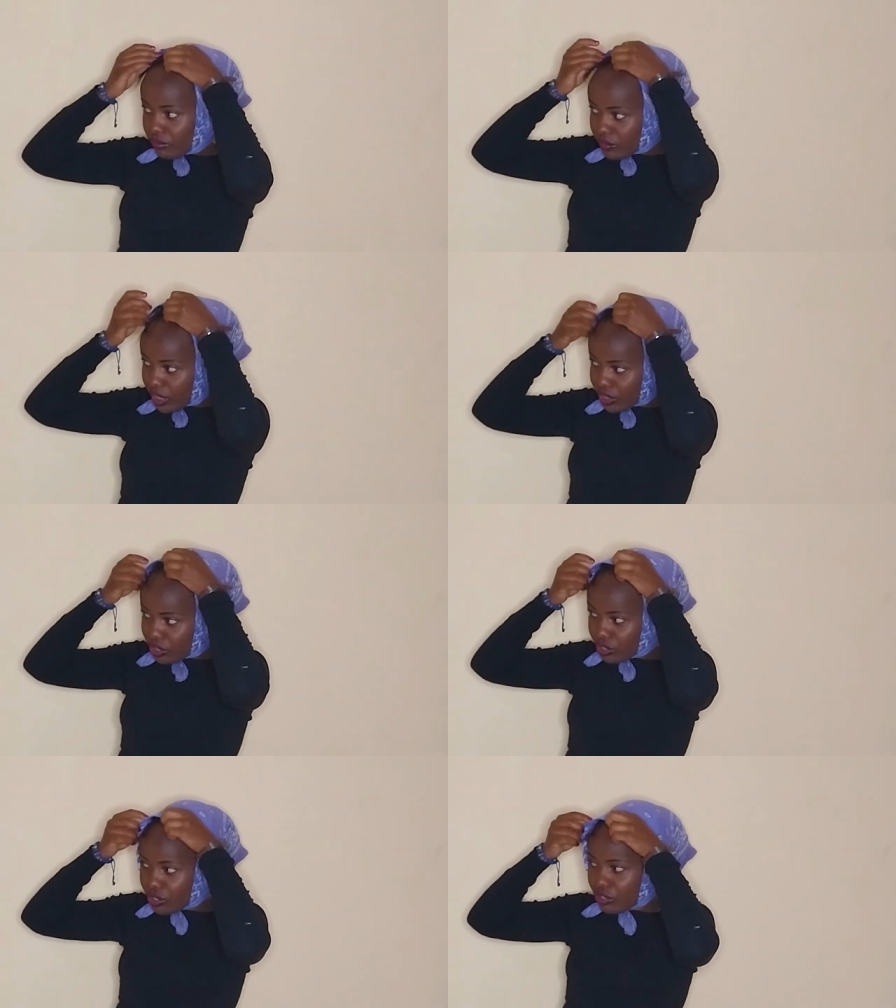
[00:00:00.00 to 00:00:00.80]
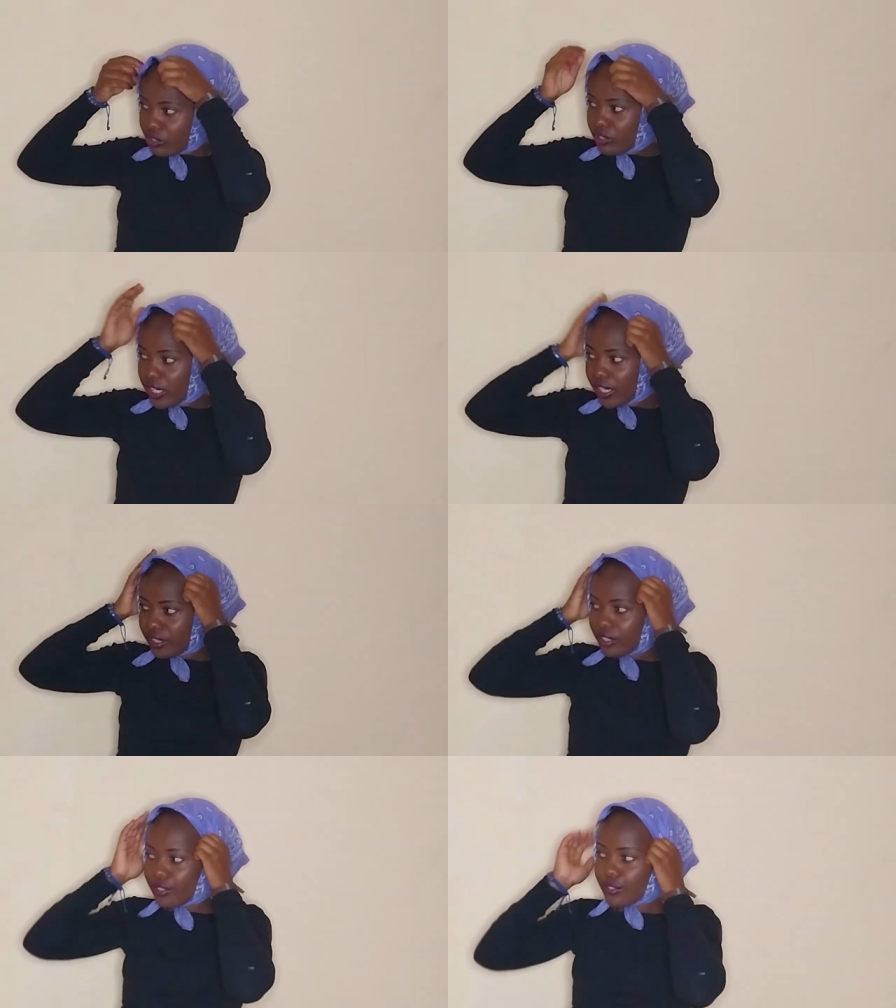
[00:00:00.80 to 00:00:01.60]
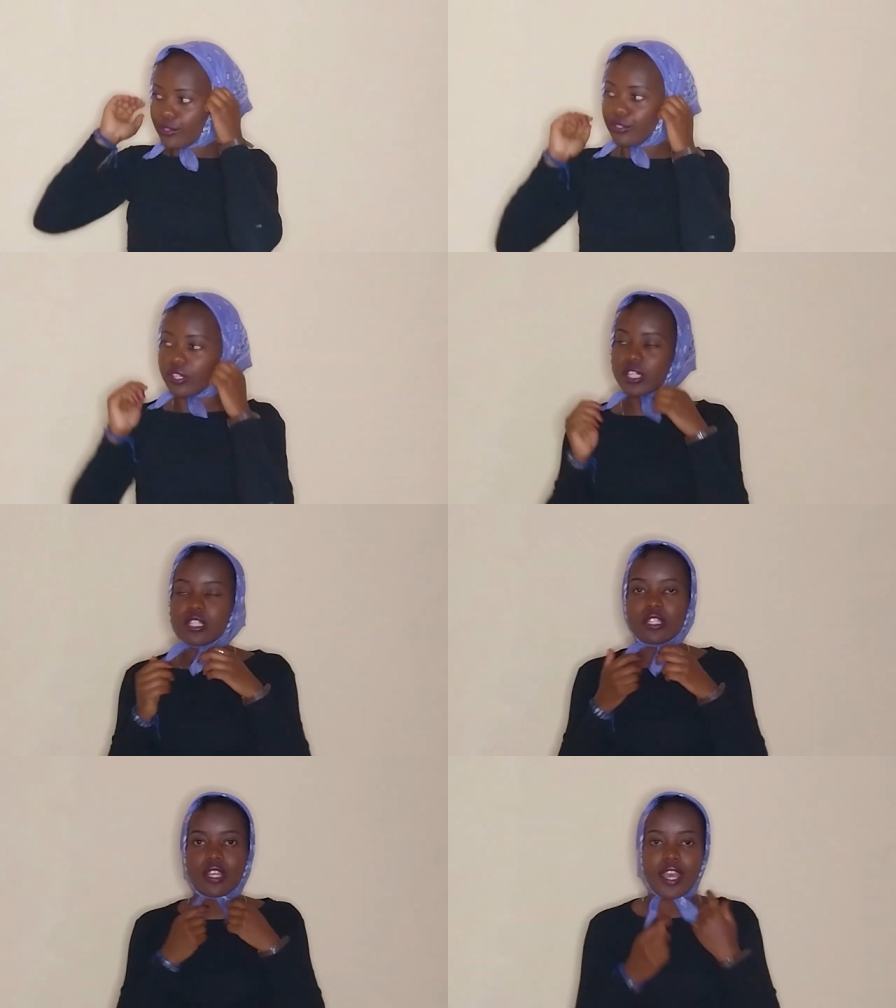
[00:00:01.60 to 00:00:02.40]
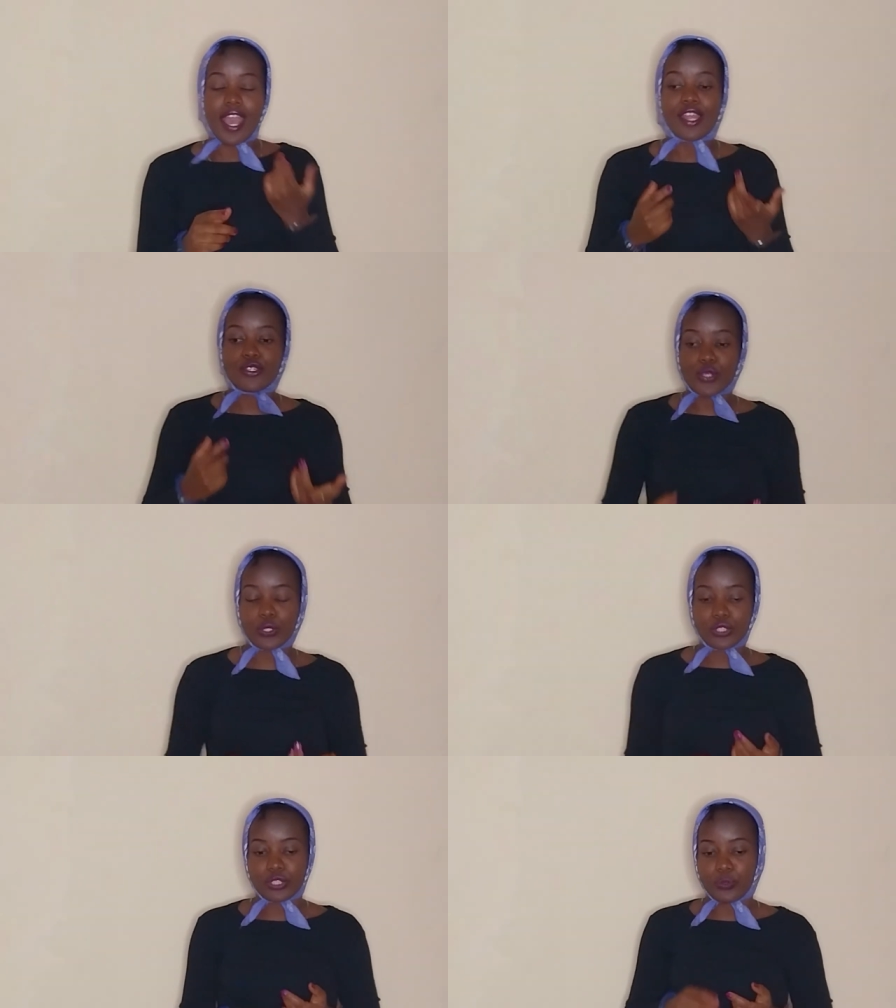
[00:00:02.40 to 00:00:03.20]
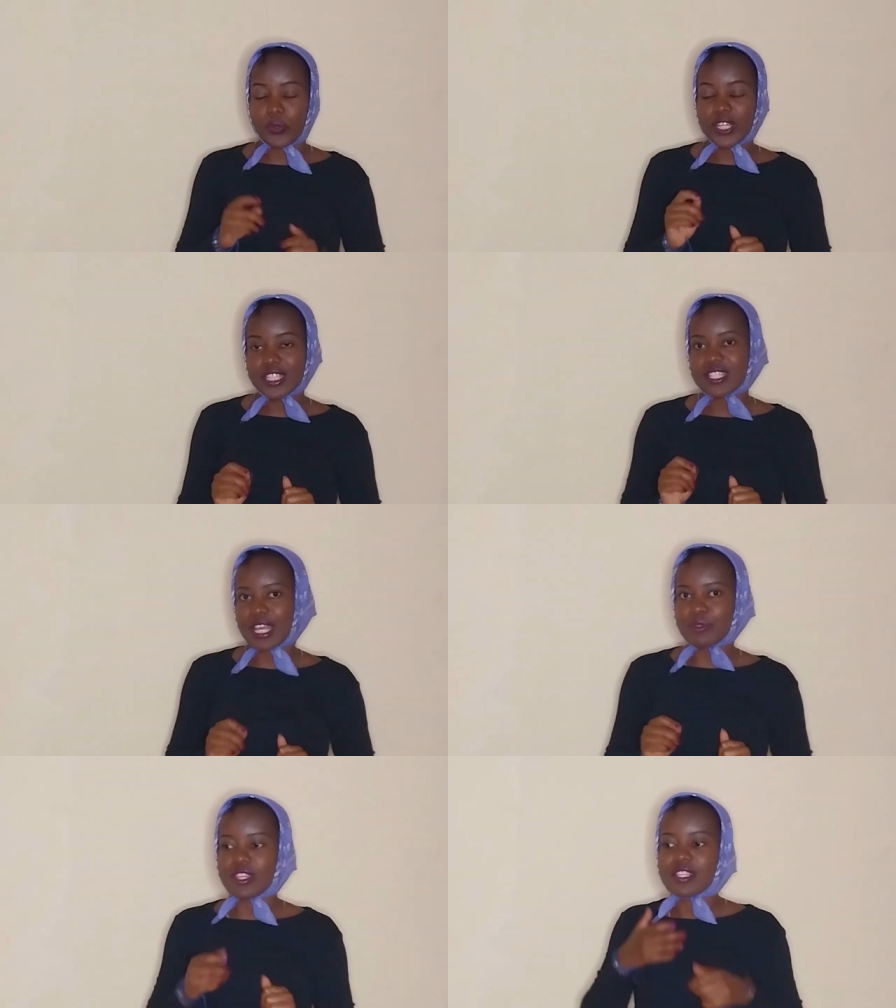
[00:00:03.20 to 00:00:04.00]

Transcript: You can choose to do like two knots. And told you when it comes to